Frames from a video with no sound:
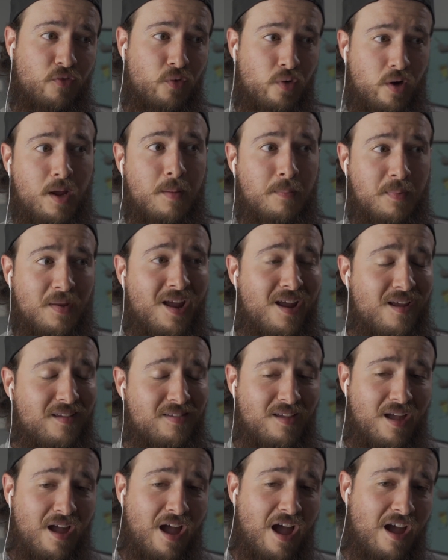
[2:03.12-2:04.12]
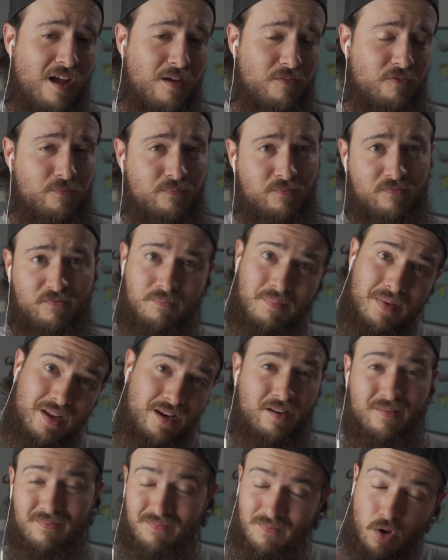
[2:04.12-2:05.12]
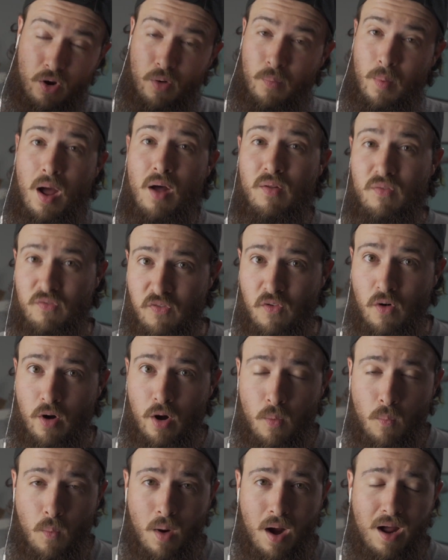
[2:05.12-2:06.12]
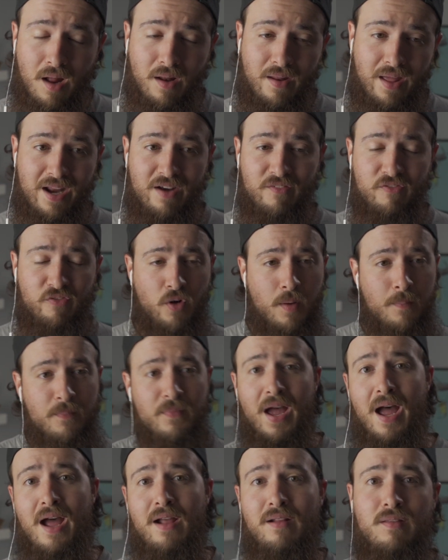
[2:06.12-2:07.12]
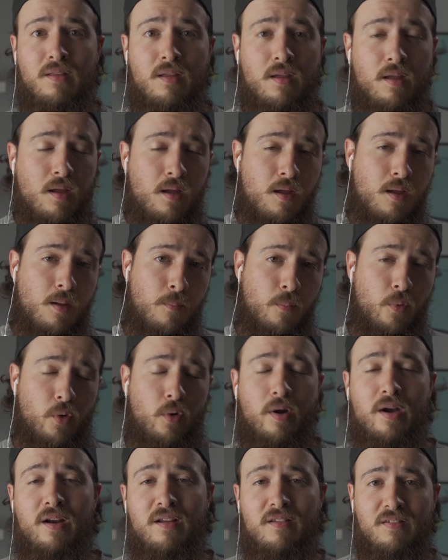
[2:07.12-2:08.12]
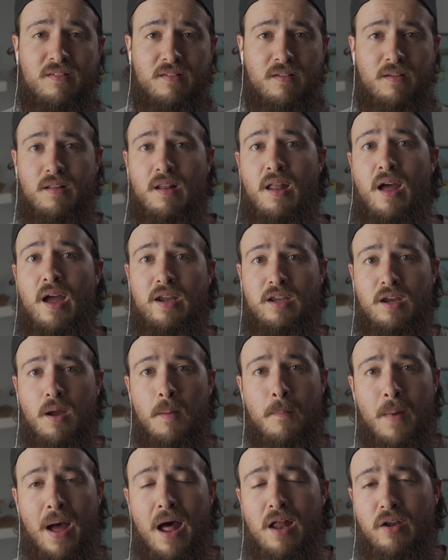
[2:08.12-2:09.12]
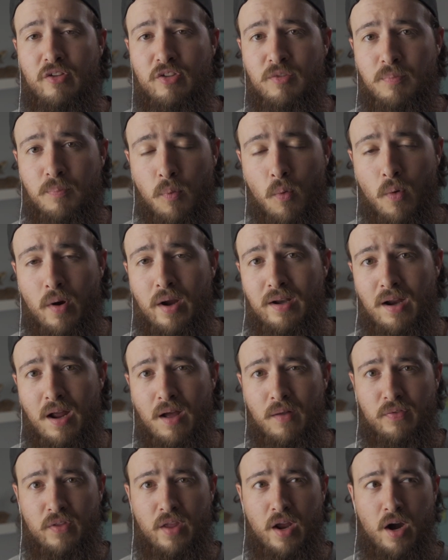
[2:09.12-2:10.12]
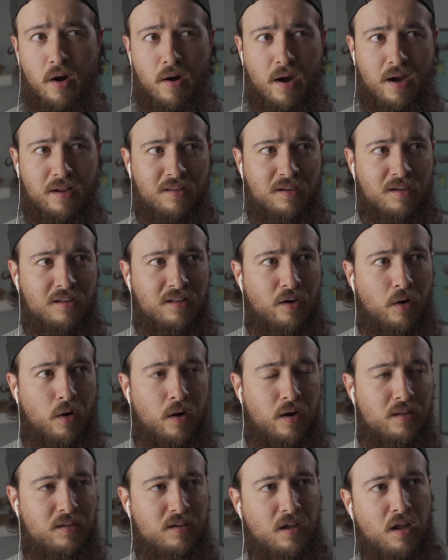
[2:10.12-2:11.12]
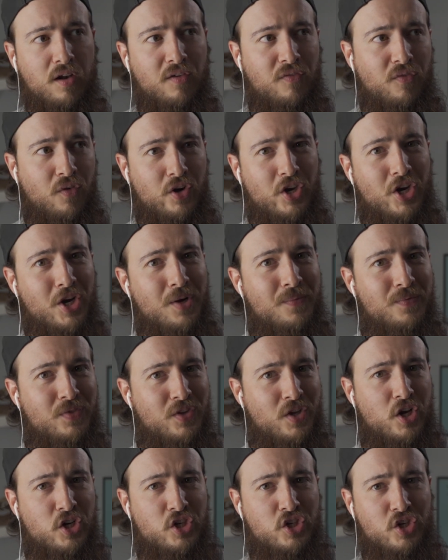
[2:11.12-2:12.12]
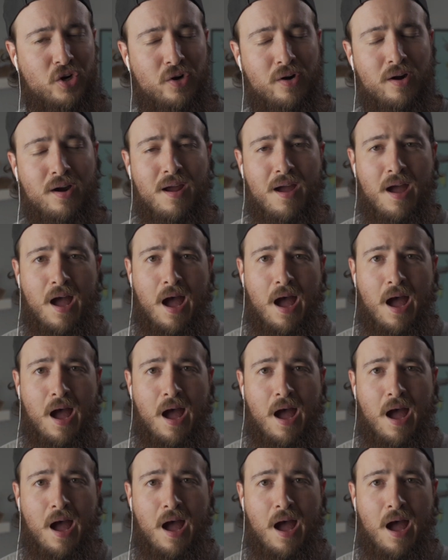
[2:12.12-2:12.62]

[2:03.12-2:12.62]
fruited IPAs have been around for a while, and from that, breweries like Ballast Point out there, I think they are in California, not sure,